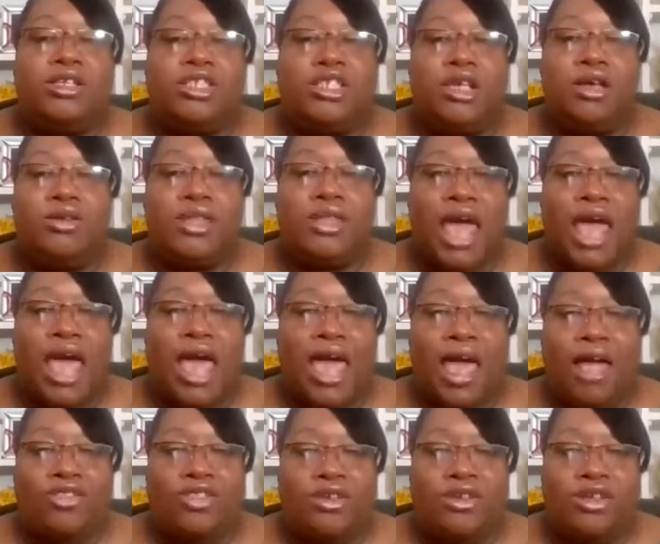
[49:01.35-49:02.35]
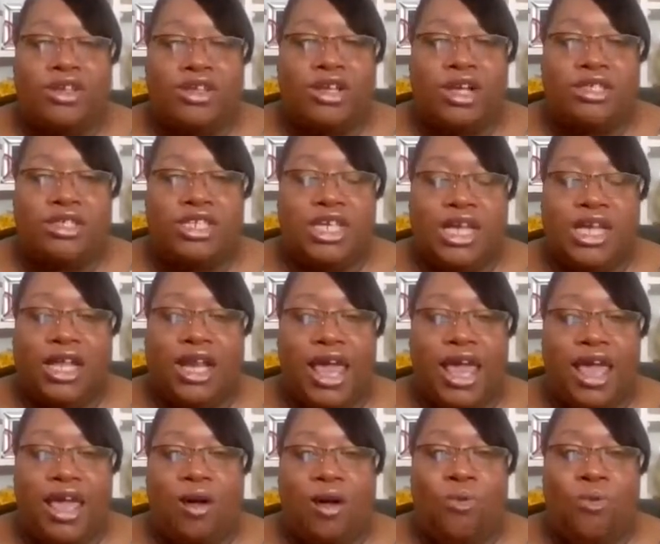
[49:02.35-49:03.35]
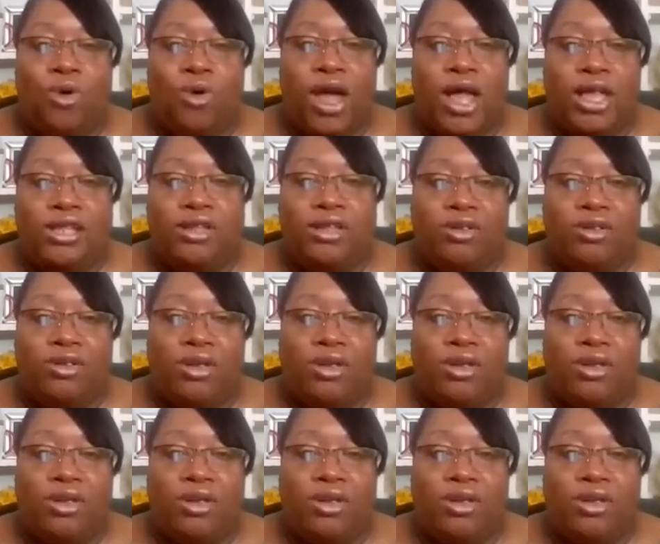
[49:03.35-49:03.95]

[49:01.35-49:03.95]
to not have to declare what